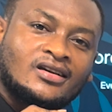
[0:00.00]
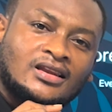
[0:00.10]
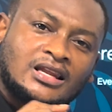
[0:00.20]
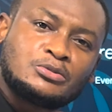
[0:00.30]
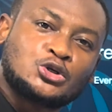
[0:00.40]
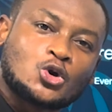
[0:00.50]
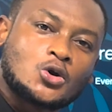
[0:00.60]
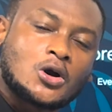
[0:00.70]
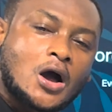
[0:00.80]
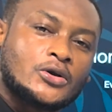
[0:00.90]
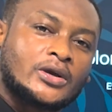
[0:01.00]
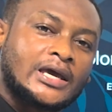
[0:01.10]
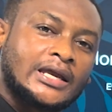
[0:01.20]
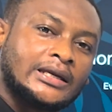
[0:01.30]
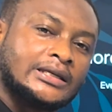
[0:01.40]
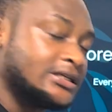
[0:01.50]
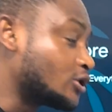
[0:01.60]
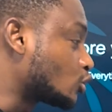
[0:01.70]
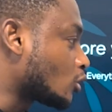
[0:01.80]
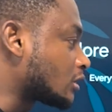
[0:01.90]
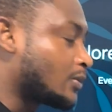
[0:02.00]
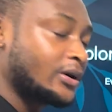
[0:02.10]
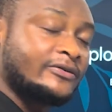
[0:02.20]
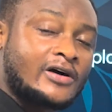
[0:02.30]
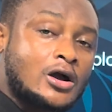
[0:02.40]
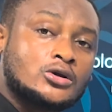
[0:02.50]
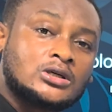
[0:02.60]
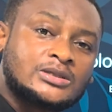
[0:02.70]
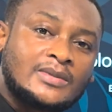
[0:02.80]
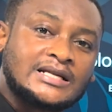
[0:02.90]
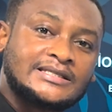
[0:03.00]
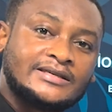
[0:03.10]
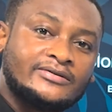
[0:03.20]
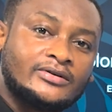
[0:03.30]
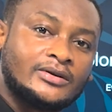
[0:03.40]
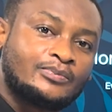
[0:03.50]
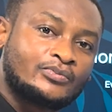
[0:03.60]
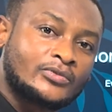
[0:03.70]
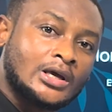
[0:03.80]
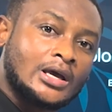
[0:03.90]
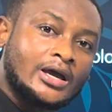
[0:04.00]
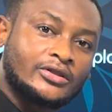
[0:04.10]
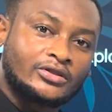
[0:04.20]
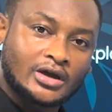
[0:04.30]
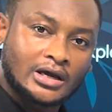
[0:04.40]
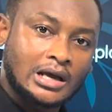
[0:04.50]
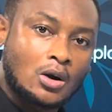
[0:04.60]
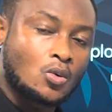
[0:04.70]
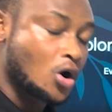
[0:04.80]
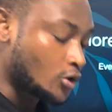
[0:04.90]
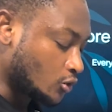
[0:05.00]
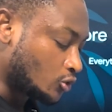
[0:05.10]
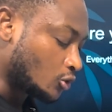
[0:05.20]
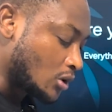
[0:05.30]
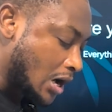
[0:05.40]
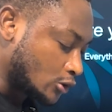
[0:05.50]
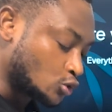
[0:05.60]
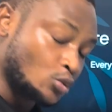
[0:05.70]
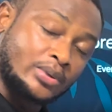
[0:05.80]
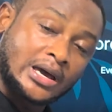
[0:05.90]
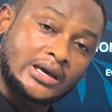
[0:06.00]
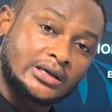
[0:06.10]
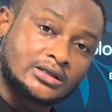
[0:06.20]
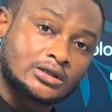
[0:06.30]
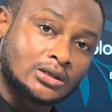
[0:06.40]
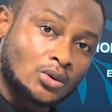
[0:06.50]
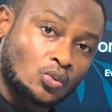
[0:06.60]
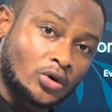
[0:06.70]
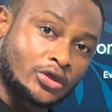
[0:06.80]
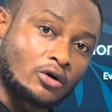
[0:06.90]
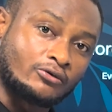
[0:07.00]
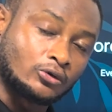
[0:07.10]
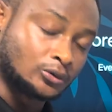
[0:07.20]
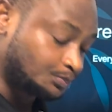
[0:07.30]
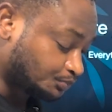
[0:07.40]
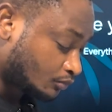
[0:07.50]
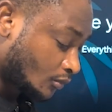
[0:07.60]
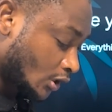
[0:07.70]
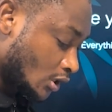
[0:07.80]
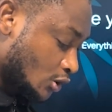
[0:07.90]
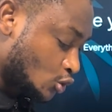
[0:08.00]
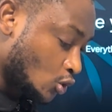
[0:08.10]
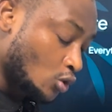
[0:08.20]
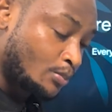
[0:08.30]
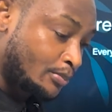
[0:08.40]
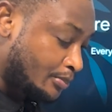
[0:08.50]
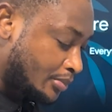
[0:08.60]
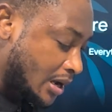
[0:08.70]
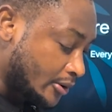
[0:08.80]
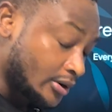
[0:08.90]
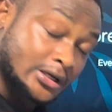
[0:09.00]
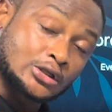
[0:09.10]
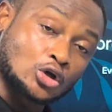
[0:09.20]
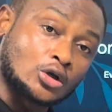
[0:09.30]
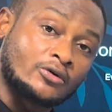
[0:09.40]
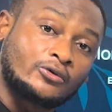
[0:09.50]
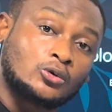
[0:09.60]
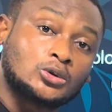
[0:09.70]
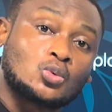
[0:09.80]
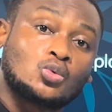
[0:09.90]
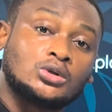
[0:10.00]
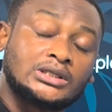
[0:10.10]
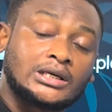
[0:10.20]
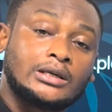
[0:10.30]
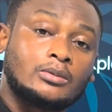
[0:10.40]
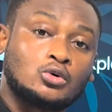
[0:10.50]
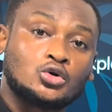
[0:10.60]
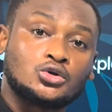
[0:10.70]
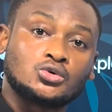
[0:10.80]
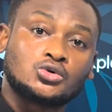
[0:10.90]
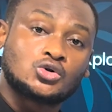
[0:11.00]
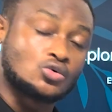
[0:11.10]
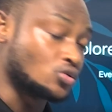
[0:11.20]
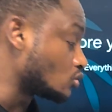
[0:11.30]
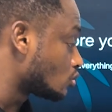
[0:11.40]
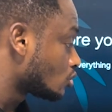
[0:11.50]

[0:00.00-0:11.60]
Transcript: Let me show you how you can install Spotify on your smart TV, and then I'll walk you through how to pair it with your phone. So pairing it on your phone would enable you to